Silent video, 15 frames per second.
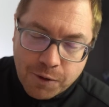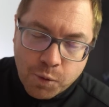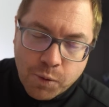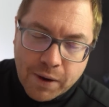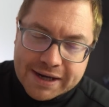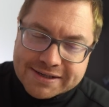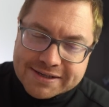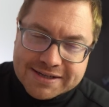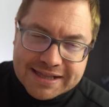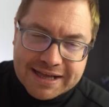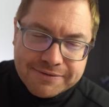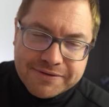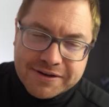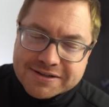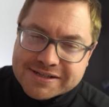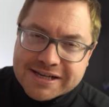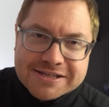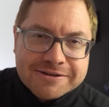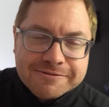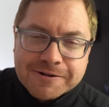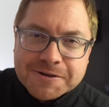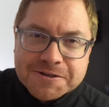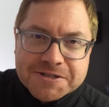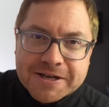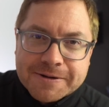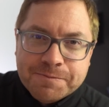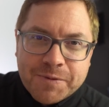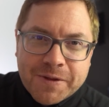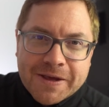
wait to see that first Tesla Roadster